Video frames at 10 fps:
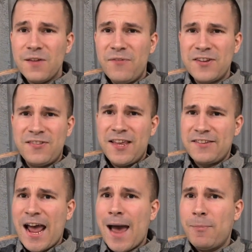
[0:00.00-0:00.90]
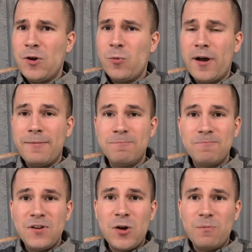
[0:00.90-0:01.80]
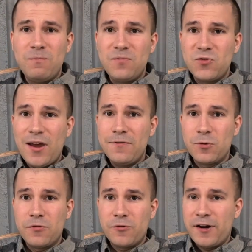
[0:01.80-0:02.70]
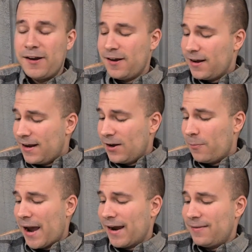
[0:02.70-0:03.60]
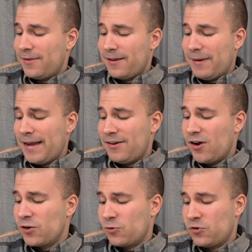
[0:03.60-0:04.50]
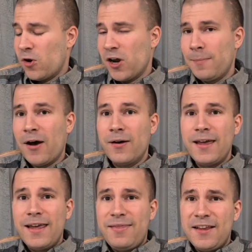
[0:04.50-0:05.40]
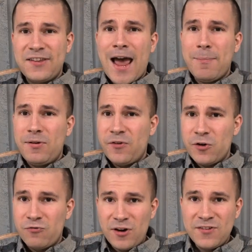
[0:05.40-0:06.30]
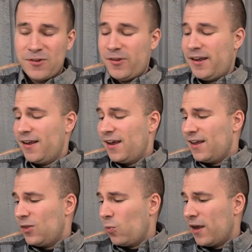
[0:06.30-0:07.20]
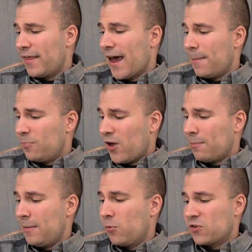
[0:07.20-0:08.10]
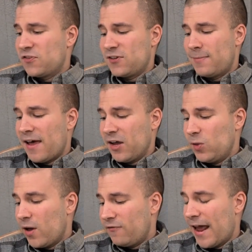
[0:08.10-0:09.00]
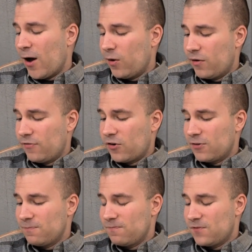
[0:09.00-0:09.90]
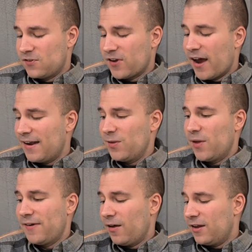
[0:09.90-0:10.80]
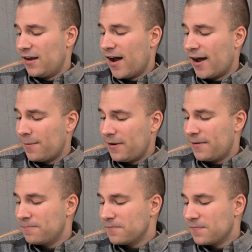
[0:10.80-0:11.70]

fixing things that happened when slaves were freed back in the 1800s. We're talking about things that happened very recently. The way that Black people are systematically left out of our society, left out of the economy,